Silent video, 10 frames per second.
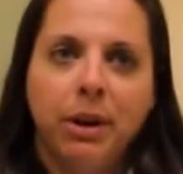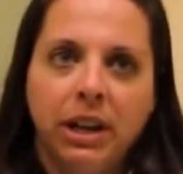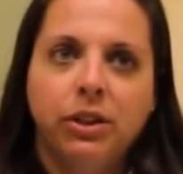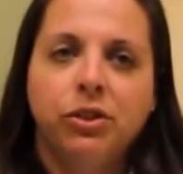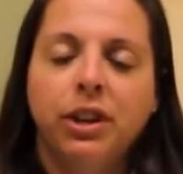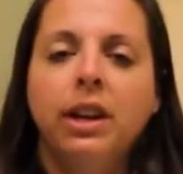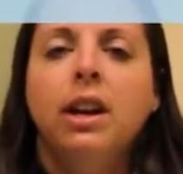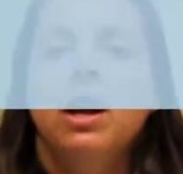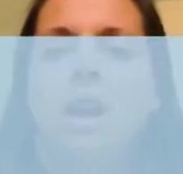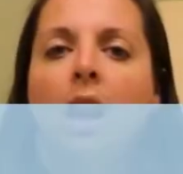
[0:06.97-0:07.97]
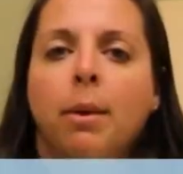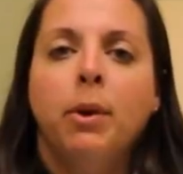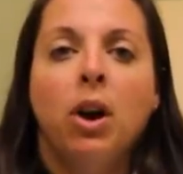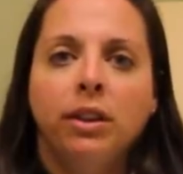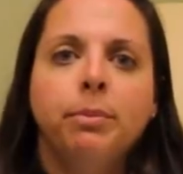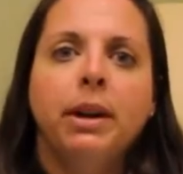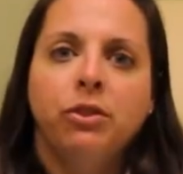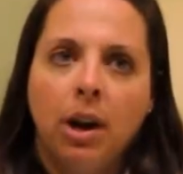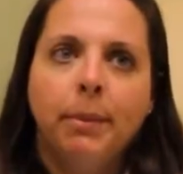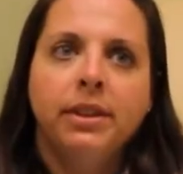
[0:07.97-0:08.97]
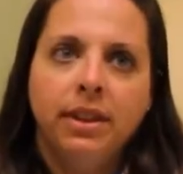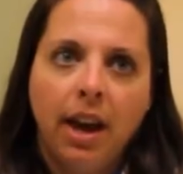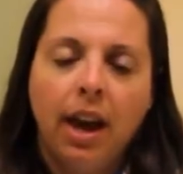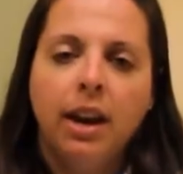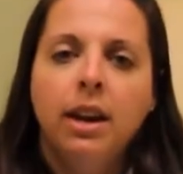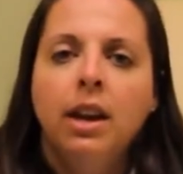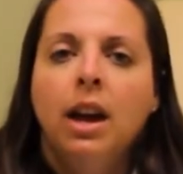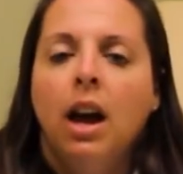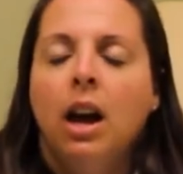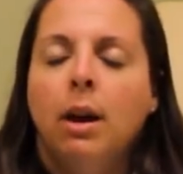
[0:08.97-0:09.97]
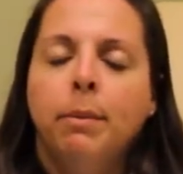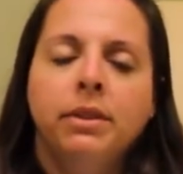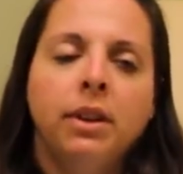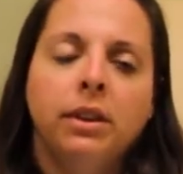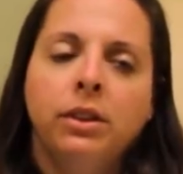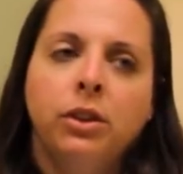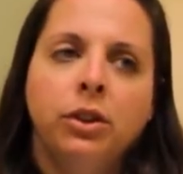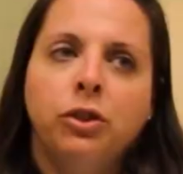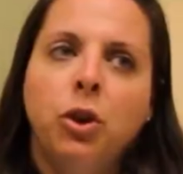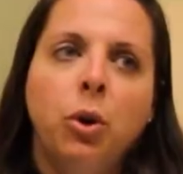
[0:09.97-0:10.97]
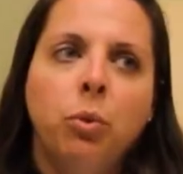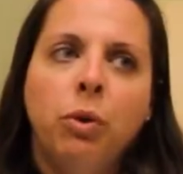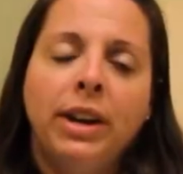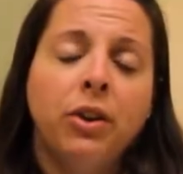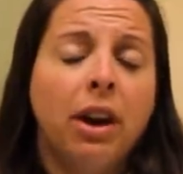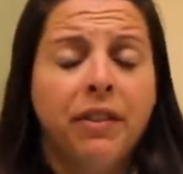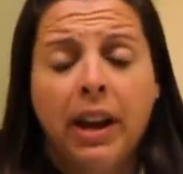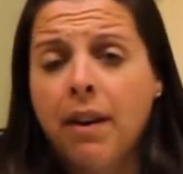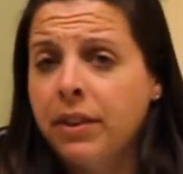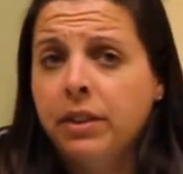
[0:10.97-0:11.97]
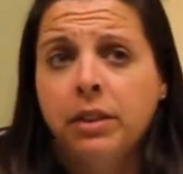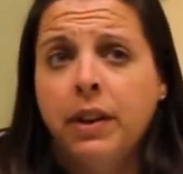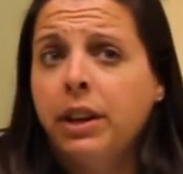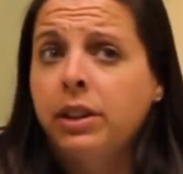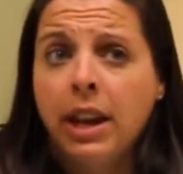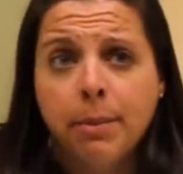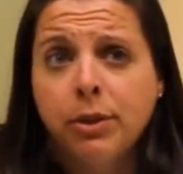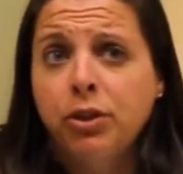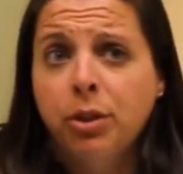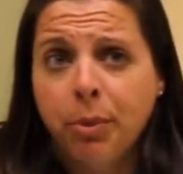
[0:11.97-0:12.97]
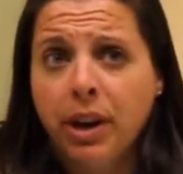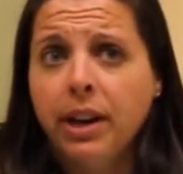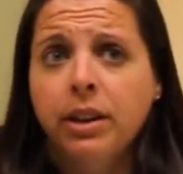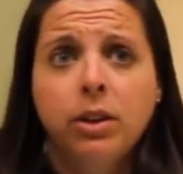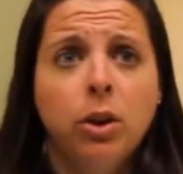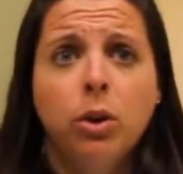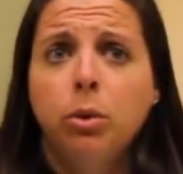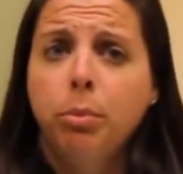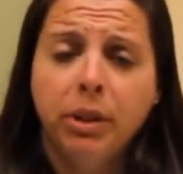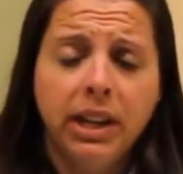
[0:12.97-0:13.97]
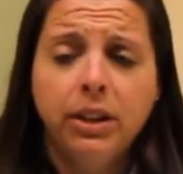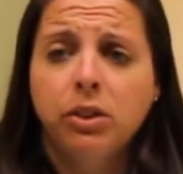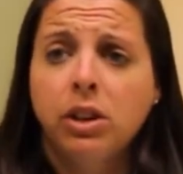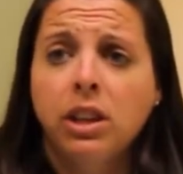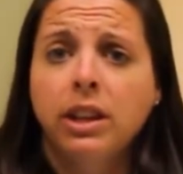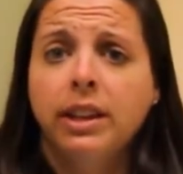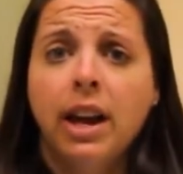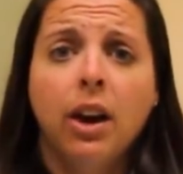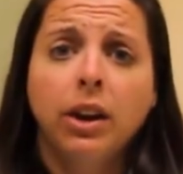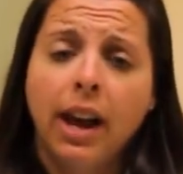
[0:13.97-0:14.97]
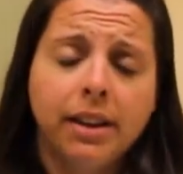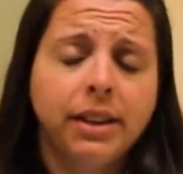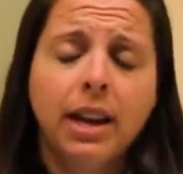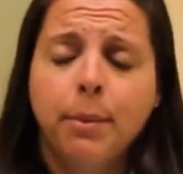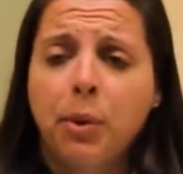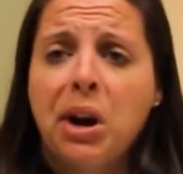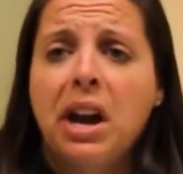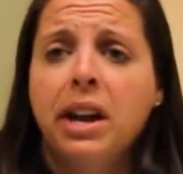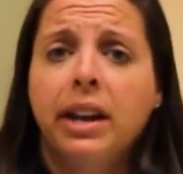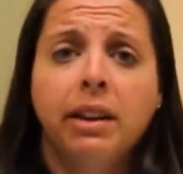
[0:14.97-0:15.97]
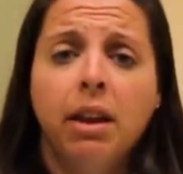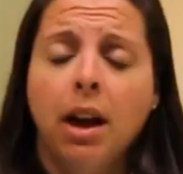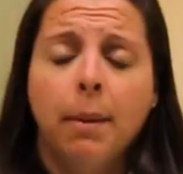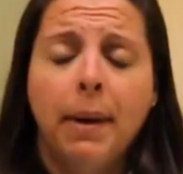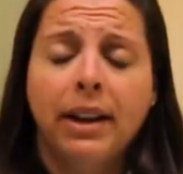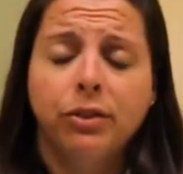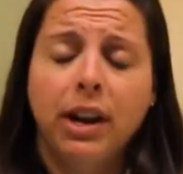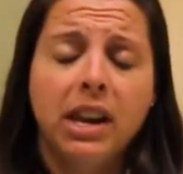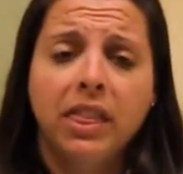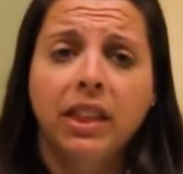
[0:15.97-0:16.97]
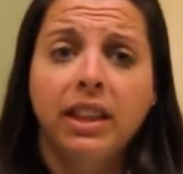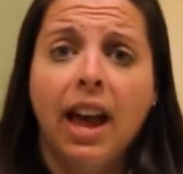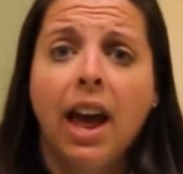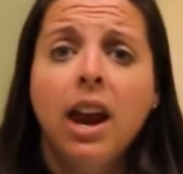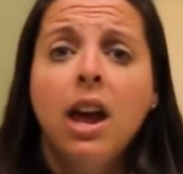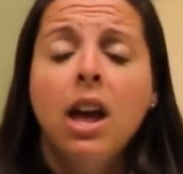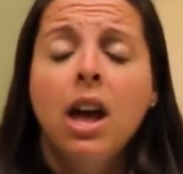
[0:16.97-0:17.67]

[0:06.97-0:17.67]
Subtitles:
brain injury caused by trauma to the head. There's no radiographic evidence of any damage to the brain, no bleeds or anything like that on CAT scan, MRI, X-ray, anything like that.